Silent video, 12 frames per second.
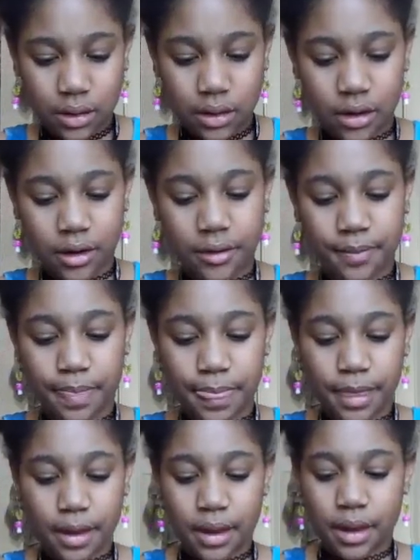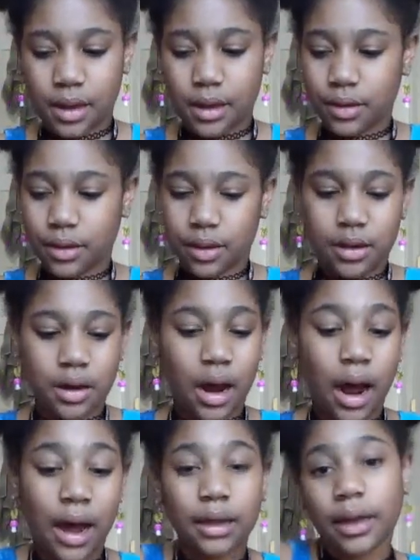And then
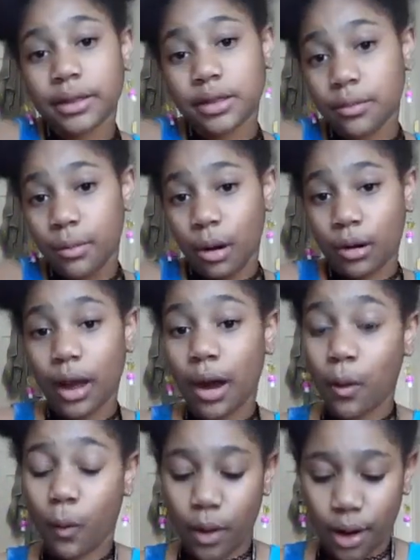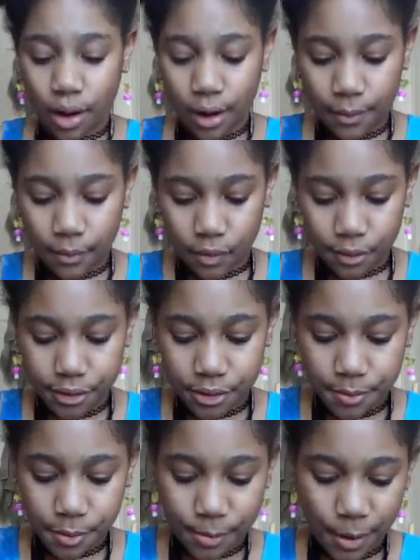I like to mark out where I'm going to
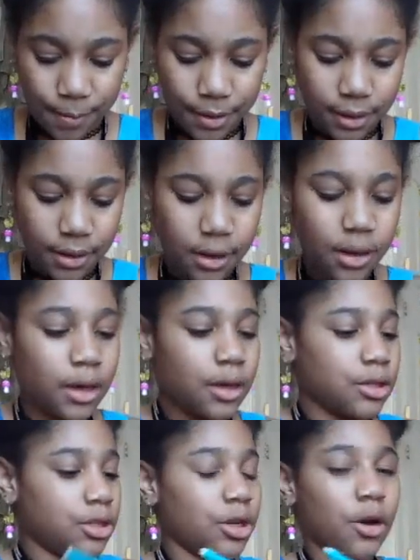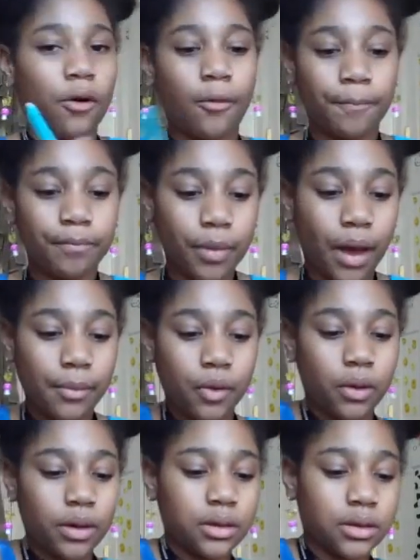put my pen. So I'm
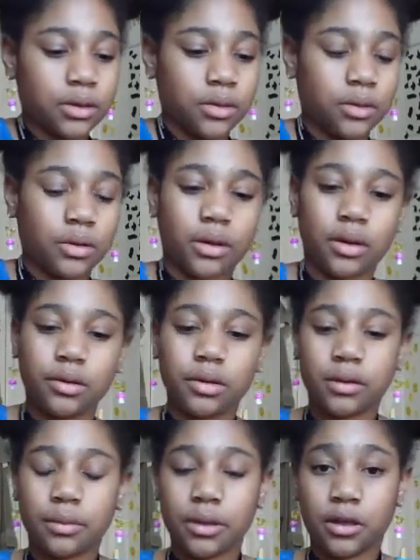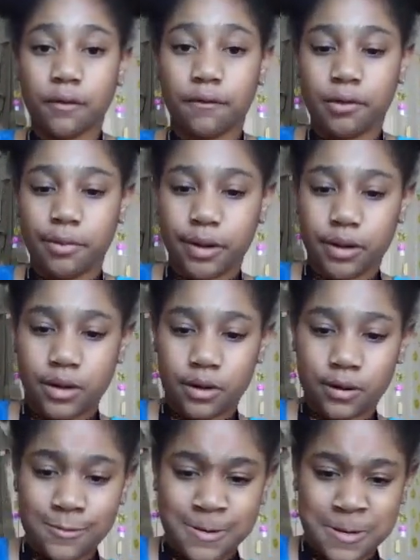going to close up my safety pen.